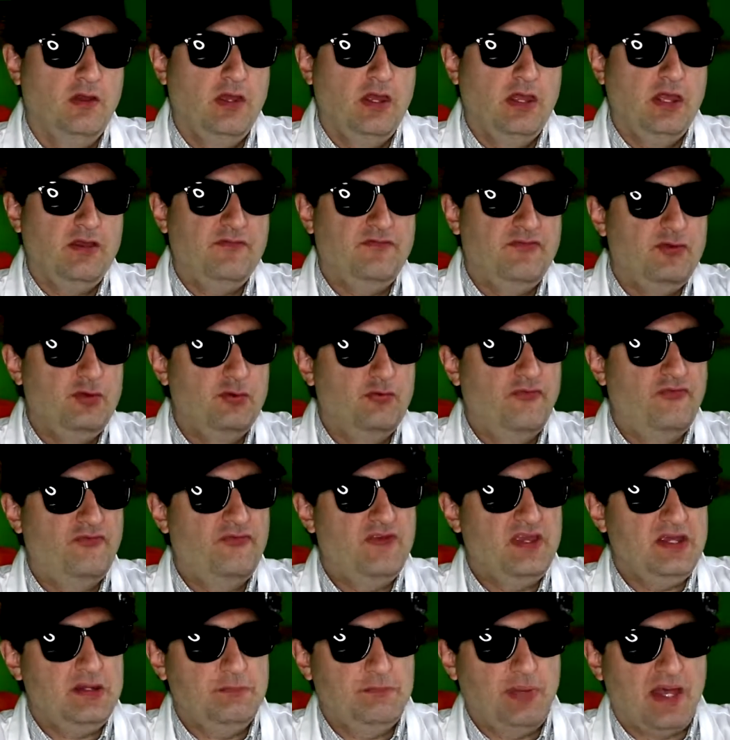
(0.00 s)
If you
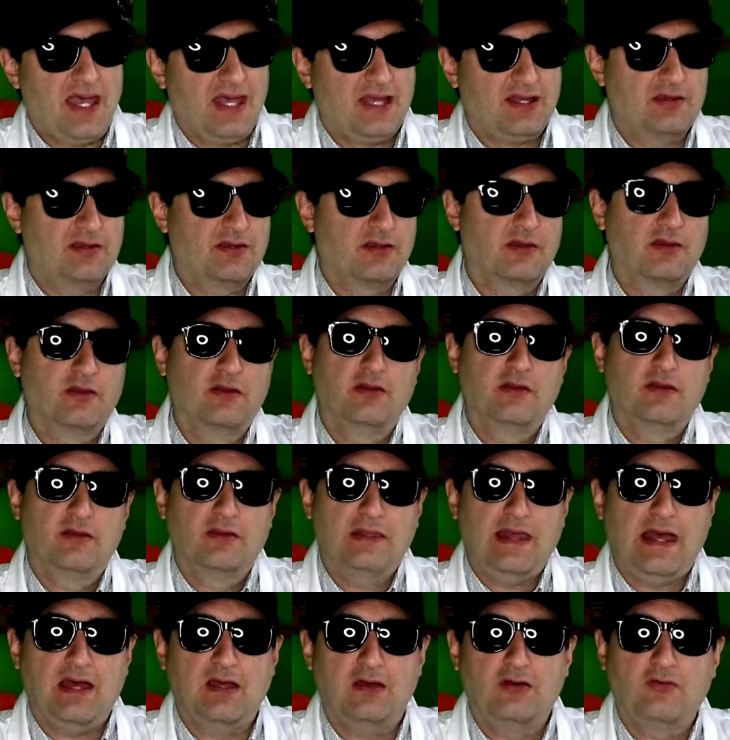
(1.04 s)
feedback
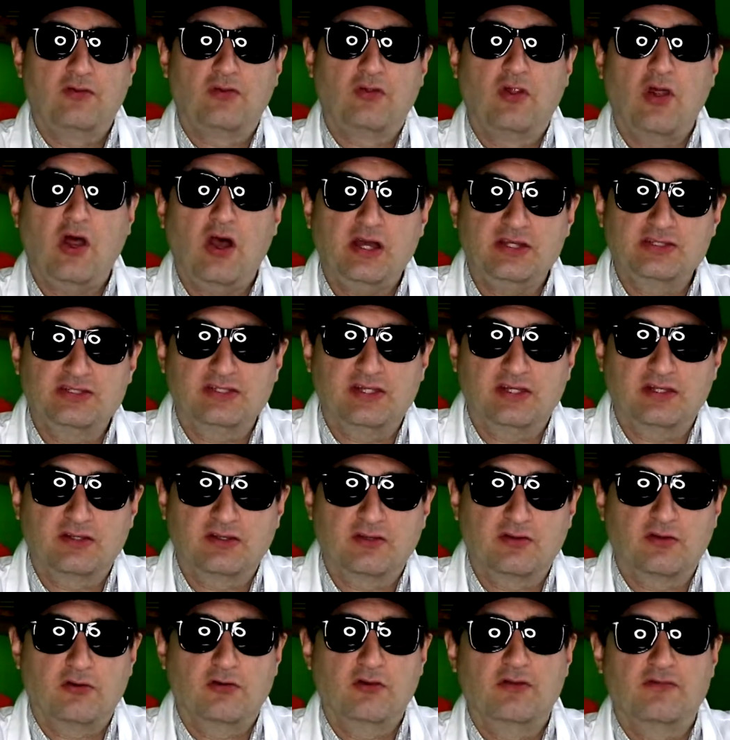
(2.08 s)
that logic,
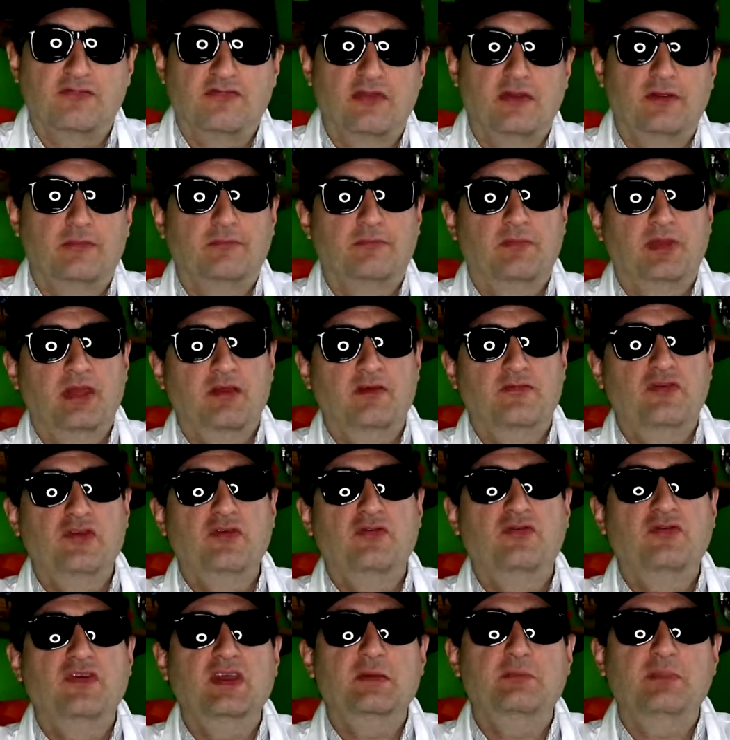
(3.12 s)
or if you
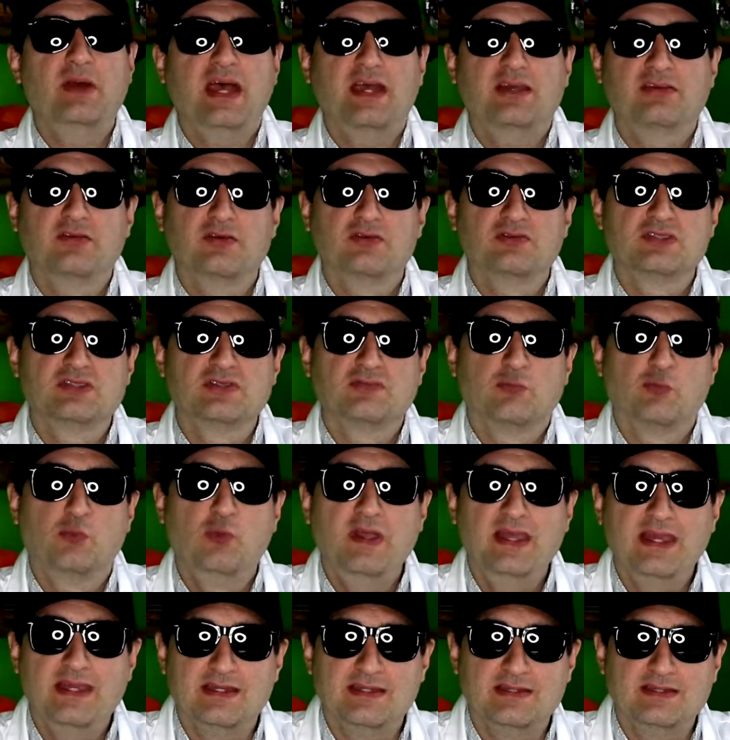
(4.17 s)
feedback those
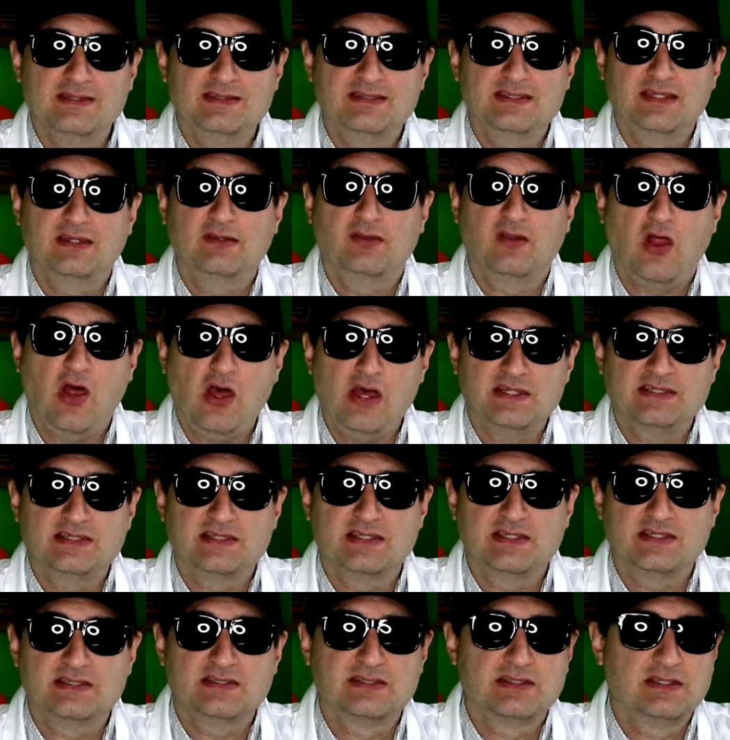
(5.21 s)
wins and
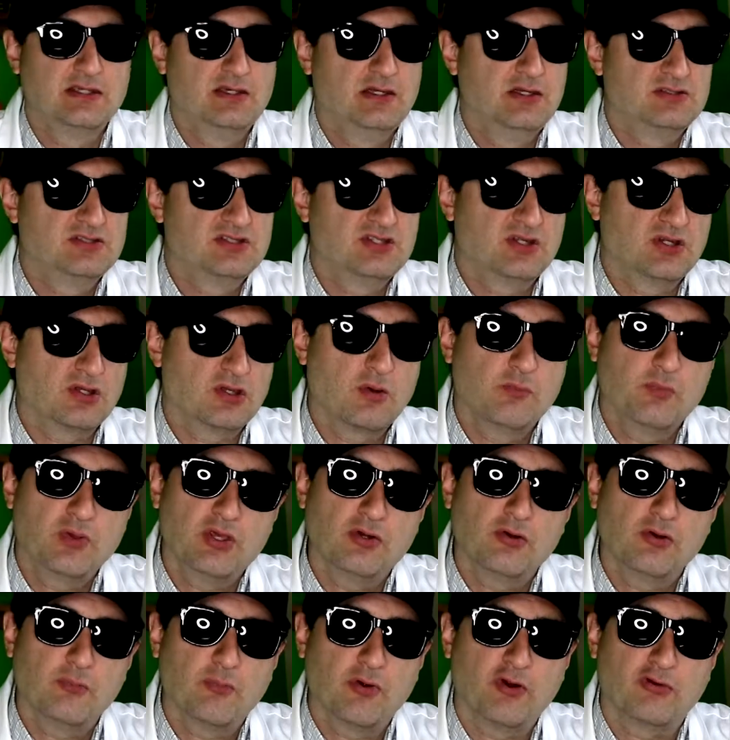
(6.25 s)
losses to the
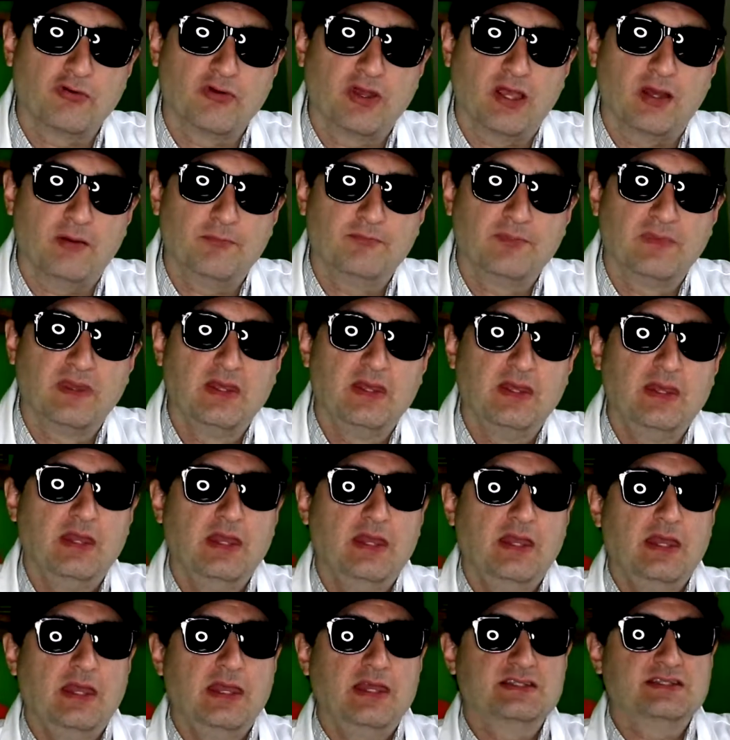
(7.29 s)
computer program,
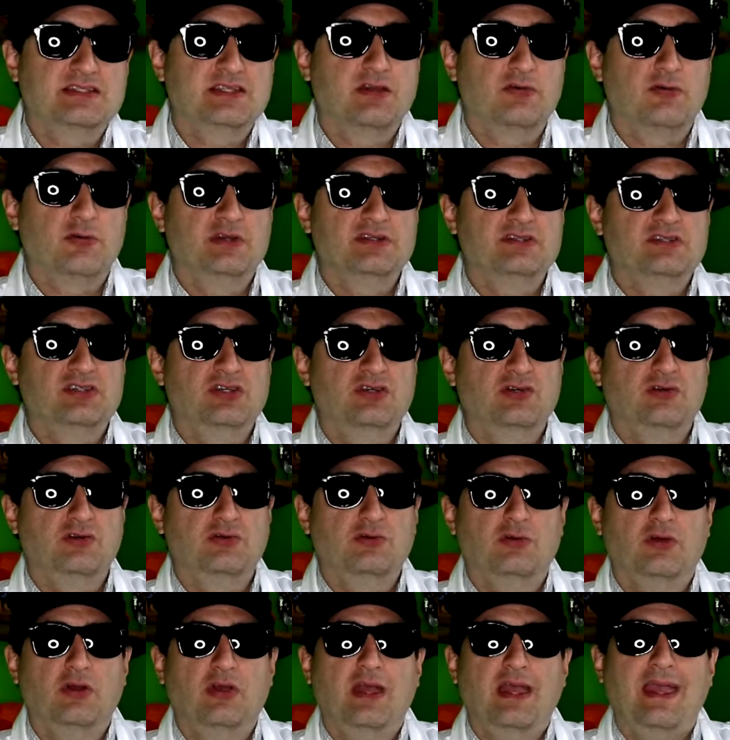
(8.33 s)
it's going
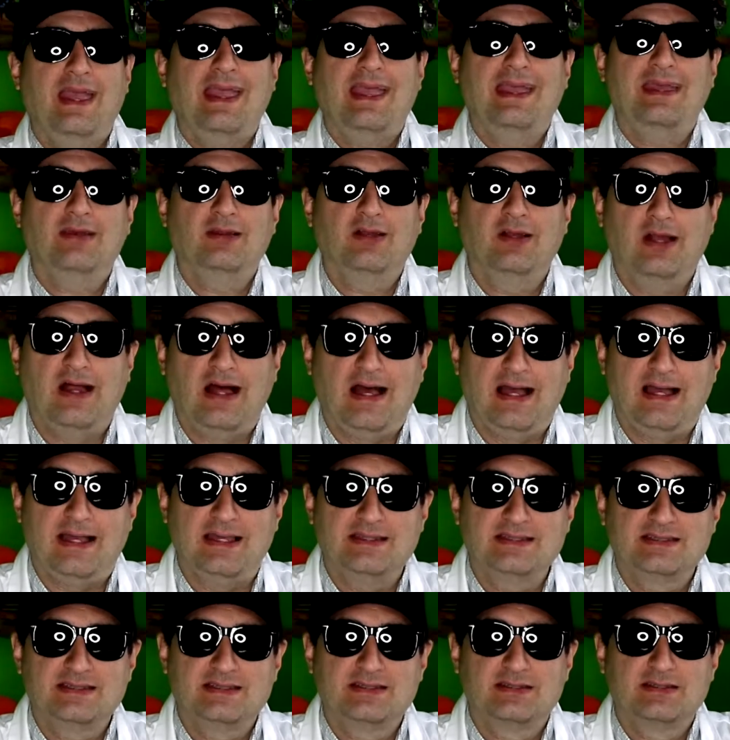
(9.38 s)
to
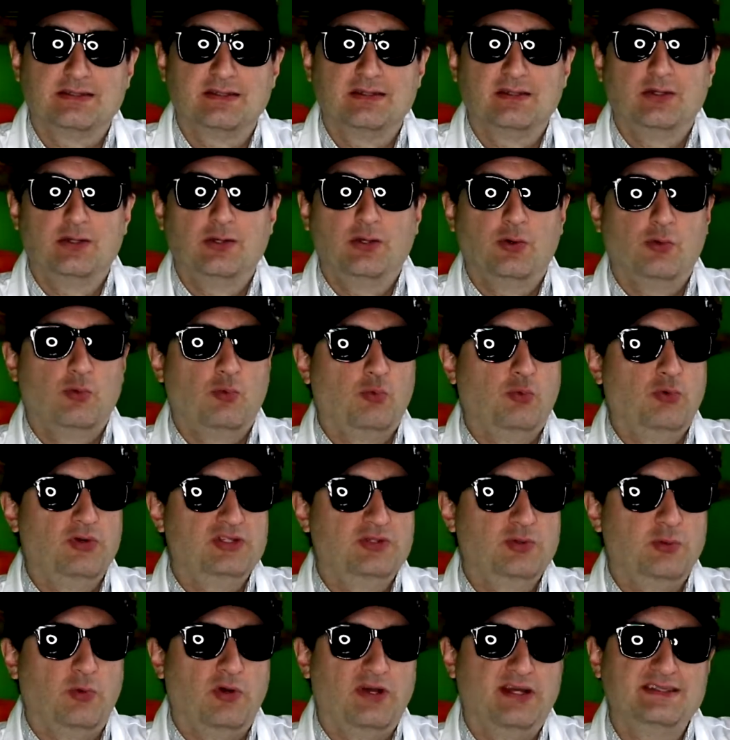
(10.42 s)
analyze
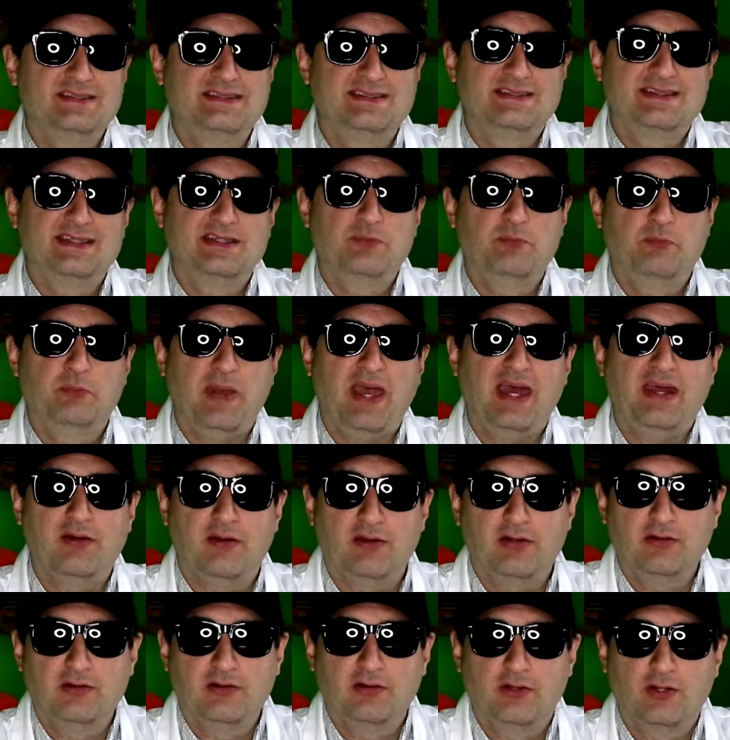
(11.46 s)
which ones did
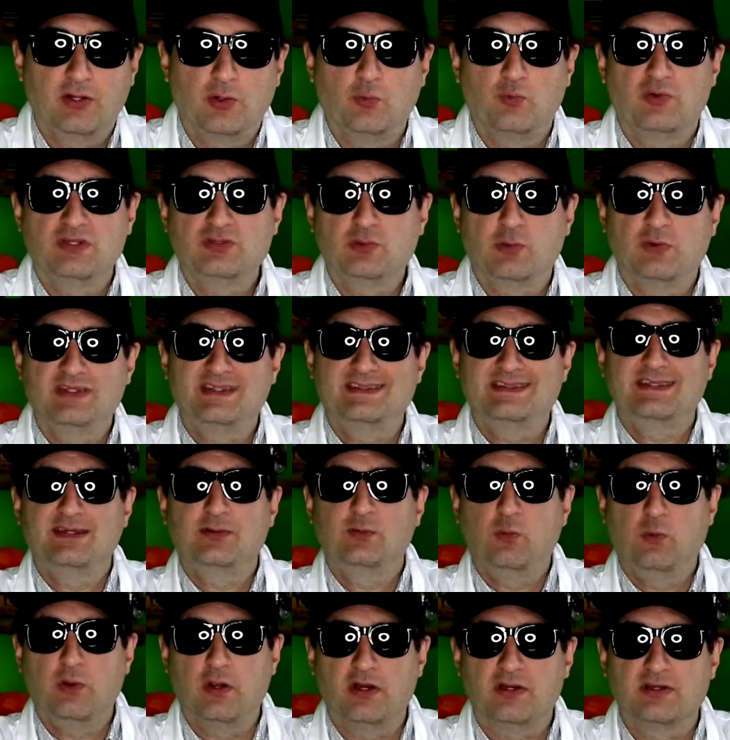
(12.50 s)
better and which ones
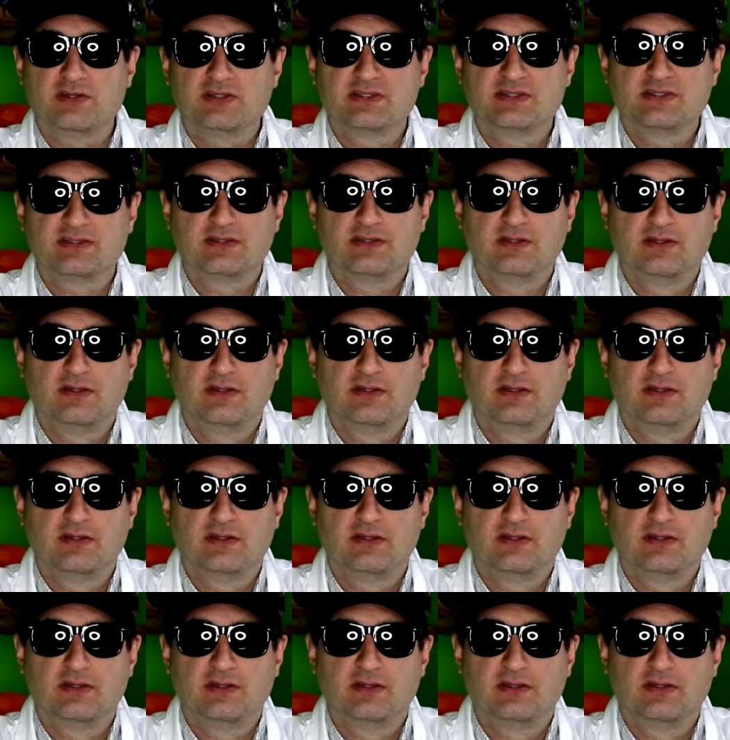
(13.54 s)
did worse.